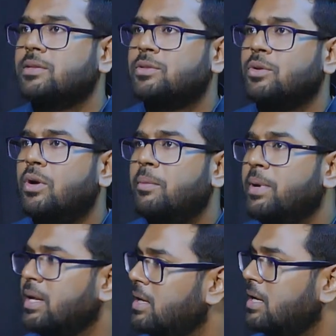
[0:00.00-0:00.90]
So a
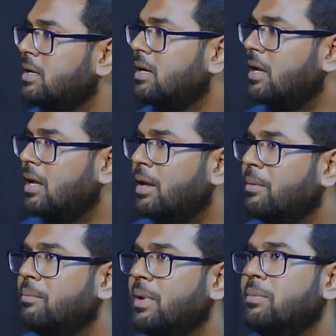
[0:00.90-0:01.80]
beginner,
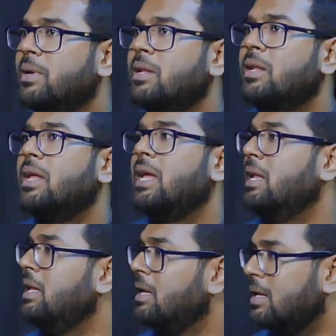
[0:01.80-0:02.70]
maybe in
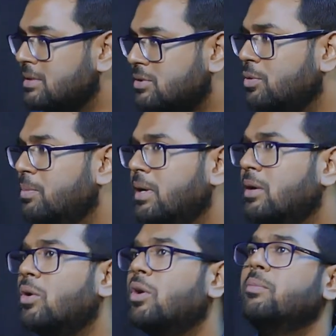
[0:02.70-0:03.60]
any
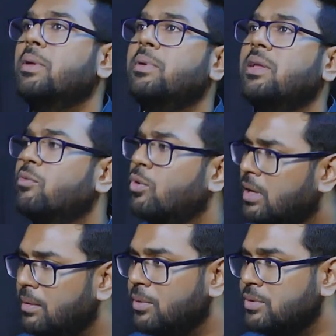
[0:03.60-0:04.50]
instrument or maybe in
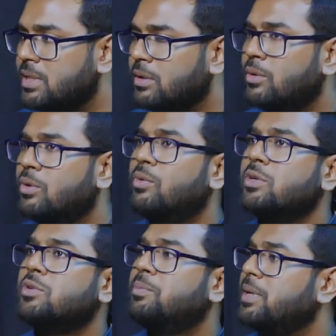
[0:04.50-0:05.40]
vocal music, who
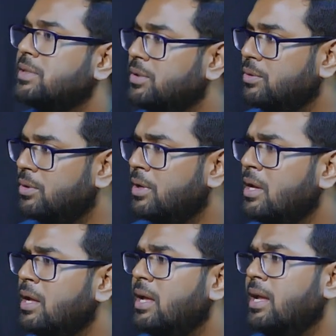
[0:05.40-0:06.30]
wants to pursue
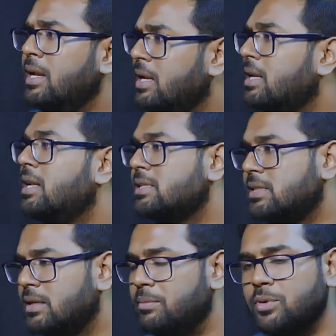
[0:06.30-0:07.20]
Indian
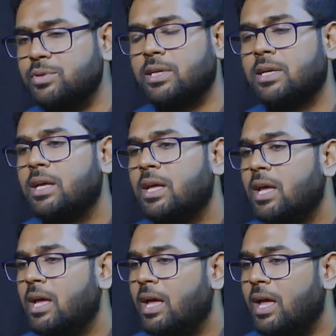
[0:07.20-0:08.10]
classical music,
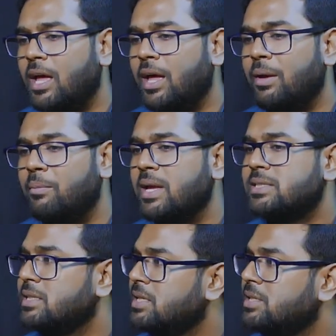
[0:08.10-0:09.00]
my
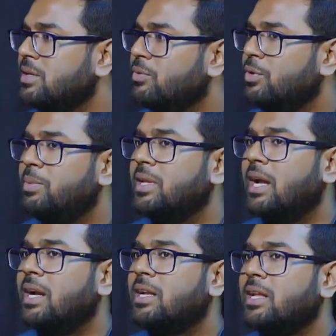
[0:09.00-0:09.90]
suggestion would be
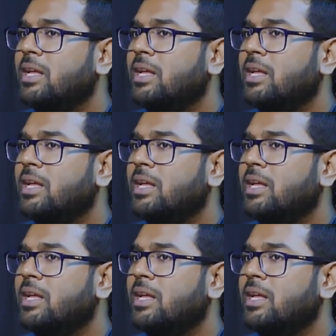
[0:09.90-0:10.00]
that